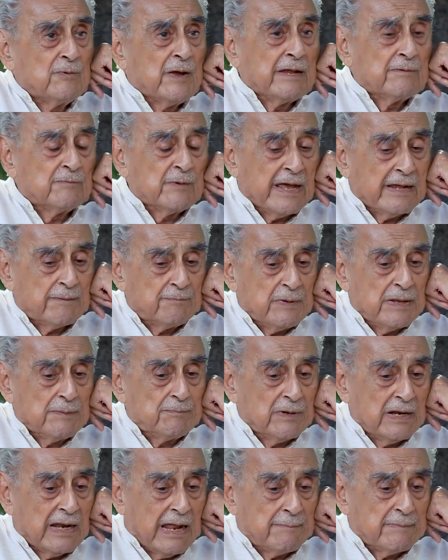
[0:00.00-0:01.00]
where
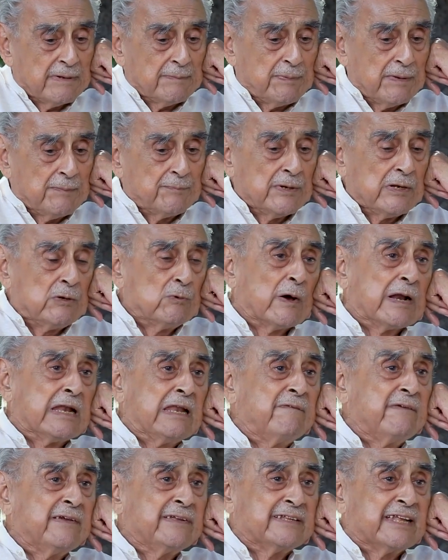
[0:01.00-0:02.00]
people who are
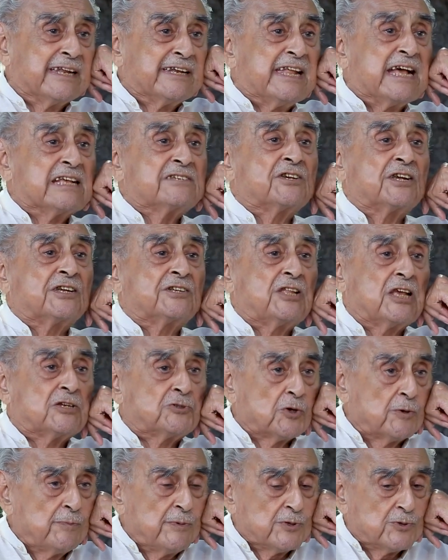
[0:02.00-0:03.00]
living in the desert, they
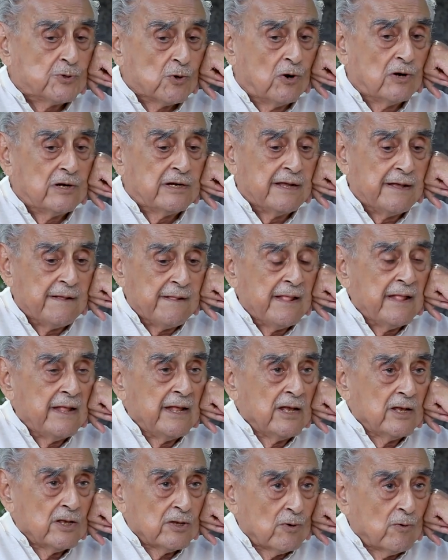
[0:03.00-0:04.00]
should be told,
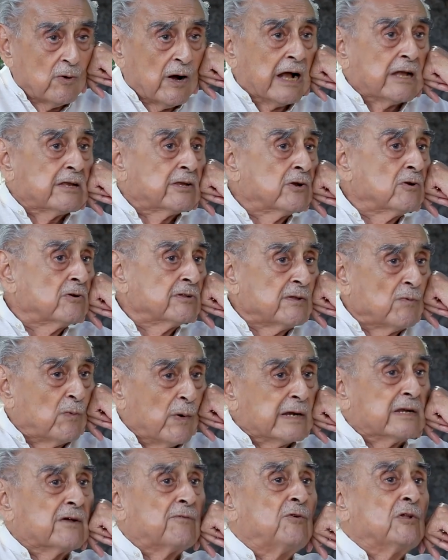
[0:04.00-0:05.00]
the
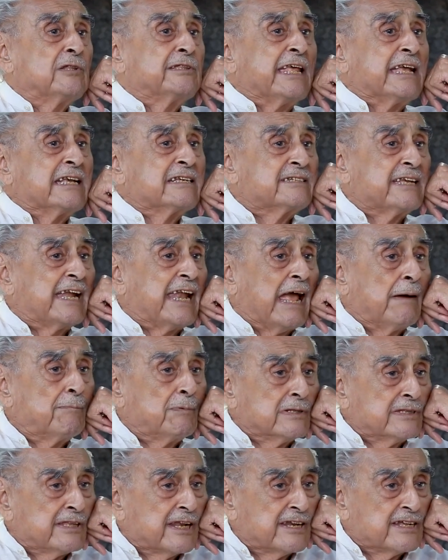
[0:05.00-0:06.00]
wonderful things that
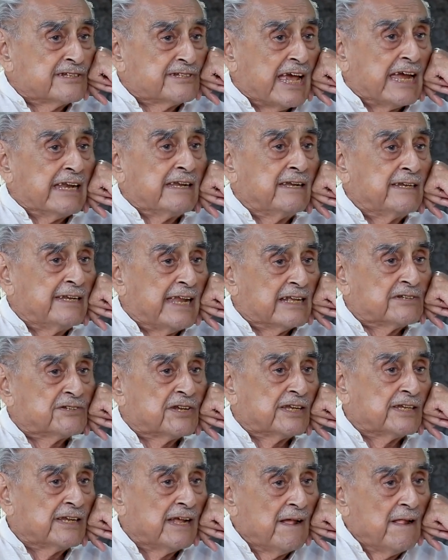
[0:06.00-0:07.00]
happen in the
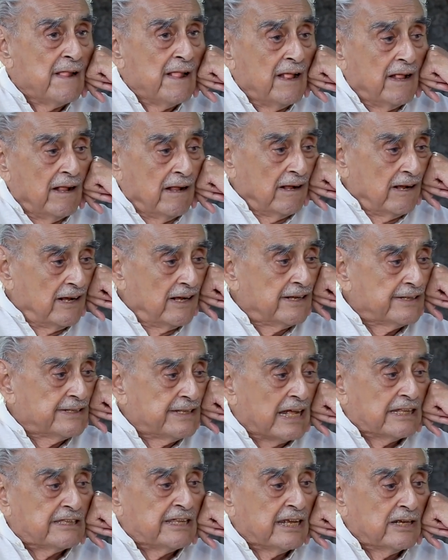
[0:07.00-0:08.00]
desert.
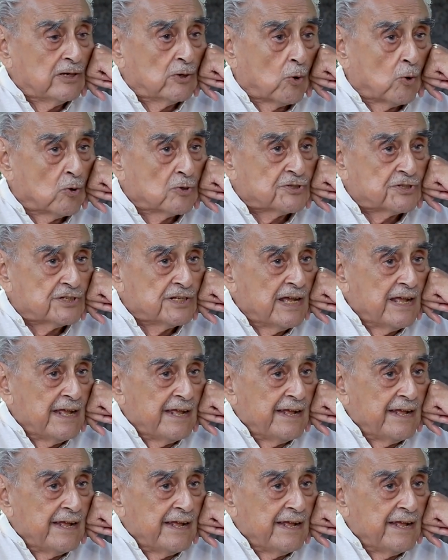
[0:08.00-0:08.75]
Nothing grows